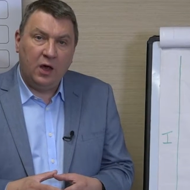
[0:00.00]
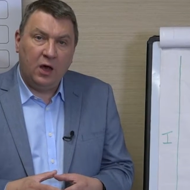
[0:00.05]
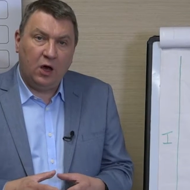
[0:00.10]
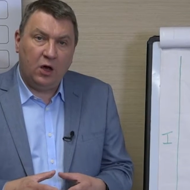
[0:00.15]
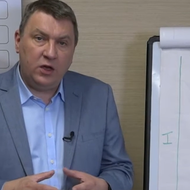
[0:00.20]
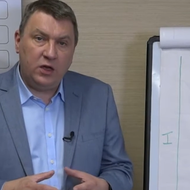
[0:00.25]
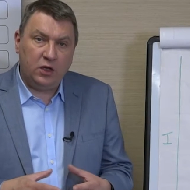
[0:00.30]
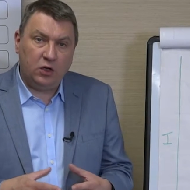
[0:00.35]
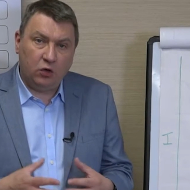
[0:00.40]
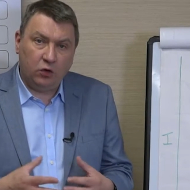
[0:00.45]

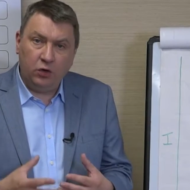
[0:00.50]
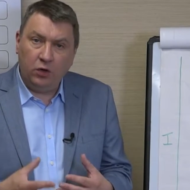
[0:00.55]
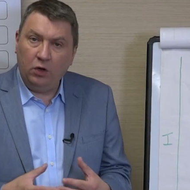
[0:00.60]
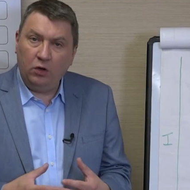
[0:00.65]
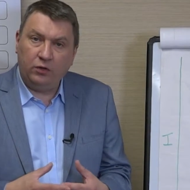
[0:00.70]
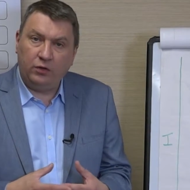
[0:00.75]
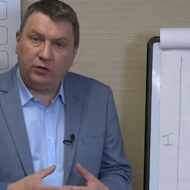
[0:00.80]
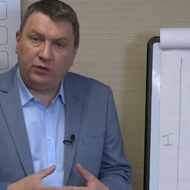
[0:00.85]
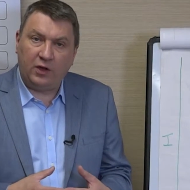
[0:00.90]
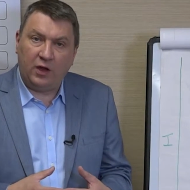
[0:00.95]
and he couldn't
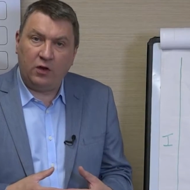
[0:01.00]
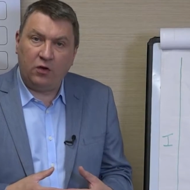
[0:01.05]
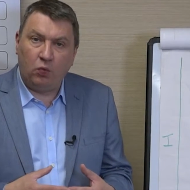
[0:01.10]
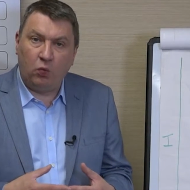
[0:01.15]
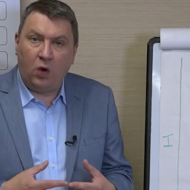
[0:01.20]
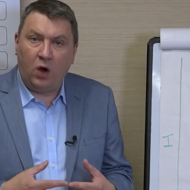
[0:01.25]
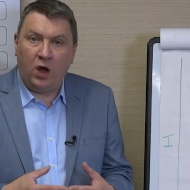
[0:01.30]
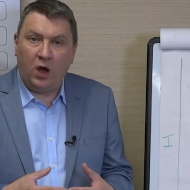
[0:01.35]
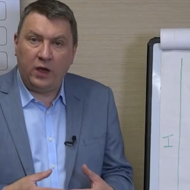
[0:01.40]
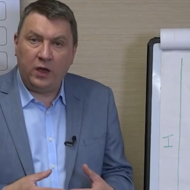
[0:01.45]
understand
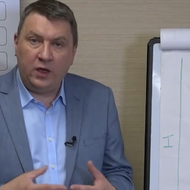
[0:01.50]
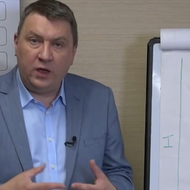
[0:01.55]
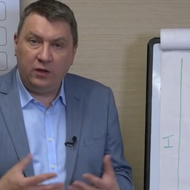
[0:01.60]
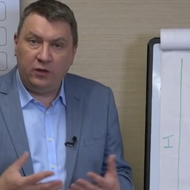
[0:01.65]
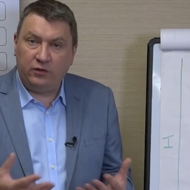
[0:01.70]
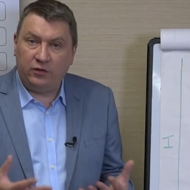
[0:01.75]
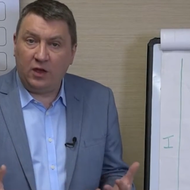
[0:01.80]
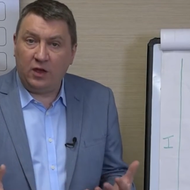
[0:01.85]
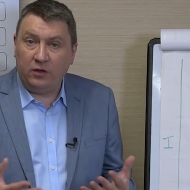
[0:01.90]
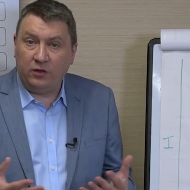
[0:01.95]
why
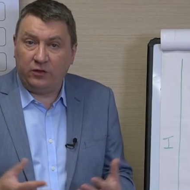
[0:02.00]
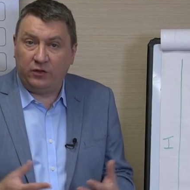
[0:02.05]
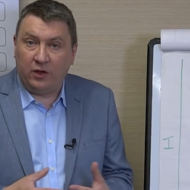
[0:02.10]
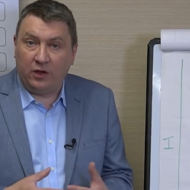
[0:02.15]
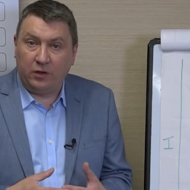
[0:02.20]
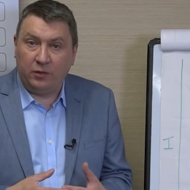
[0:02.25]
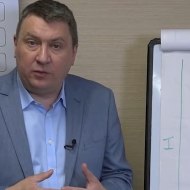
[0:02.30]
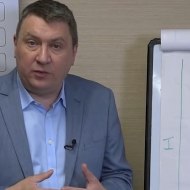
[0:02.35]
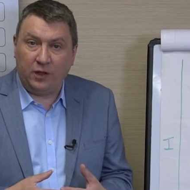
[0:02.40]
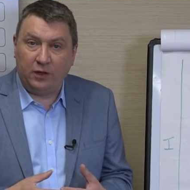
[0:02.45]
in certain
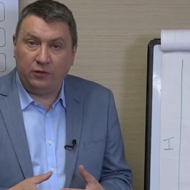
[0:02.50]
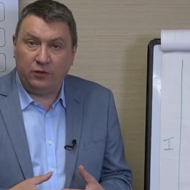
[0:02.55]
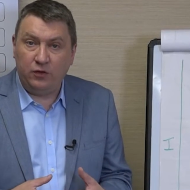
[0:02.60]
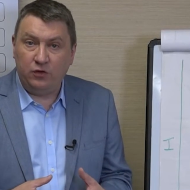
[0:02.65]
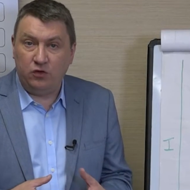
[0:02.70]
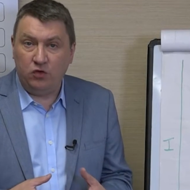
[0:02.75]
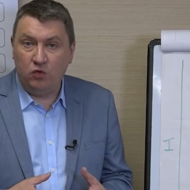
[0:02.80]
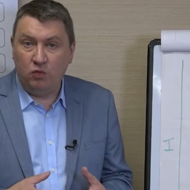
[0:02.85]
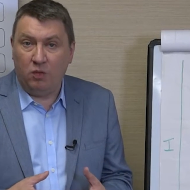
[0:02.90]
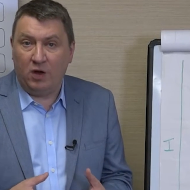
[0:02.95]

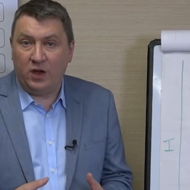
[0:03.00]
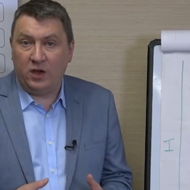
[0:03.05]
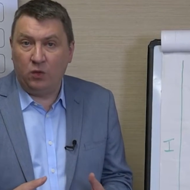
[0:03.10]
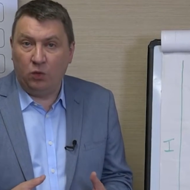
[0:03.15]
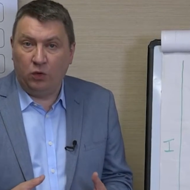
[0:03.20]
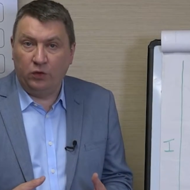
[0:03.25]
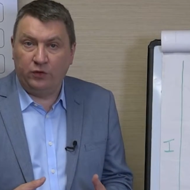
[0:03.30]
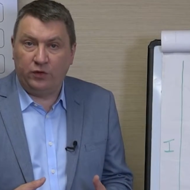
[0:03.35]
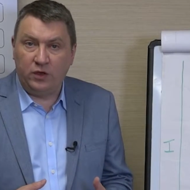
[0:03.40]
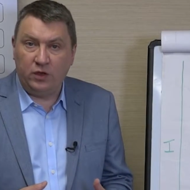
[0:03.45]
circumstances you might
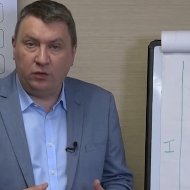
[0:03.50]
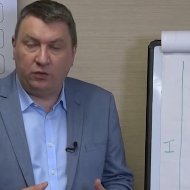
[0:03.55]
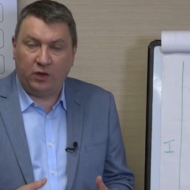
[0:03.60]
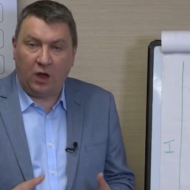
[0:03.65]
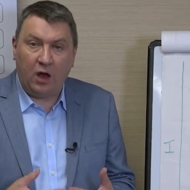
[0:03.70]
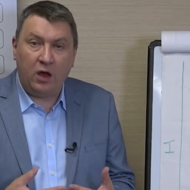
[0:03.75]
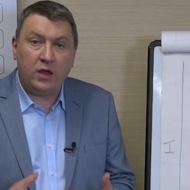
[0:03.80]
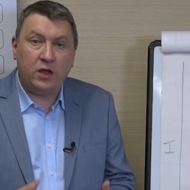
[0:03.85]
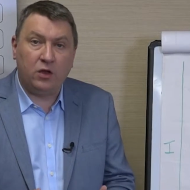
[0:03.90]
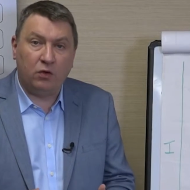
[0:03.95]
want to use a
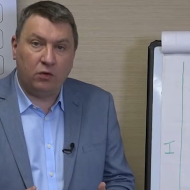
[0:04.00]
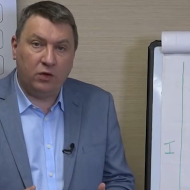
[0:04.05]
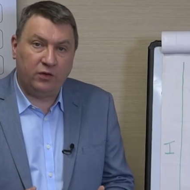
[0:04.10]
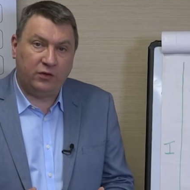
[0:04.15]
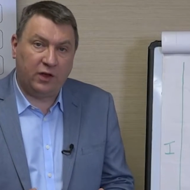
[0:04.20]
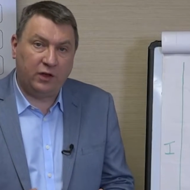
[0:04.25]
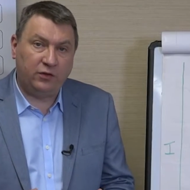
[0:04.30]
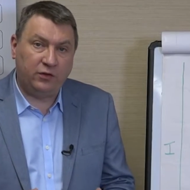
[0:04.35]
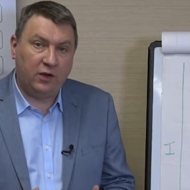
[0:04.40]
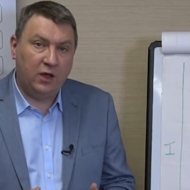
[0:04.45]
high current
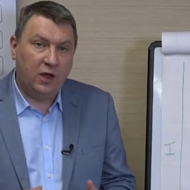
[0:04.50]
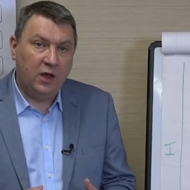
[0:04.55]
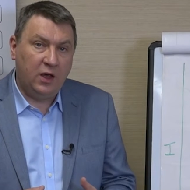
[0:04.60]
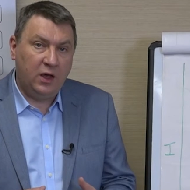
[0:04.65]
test.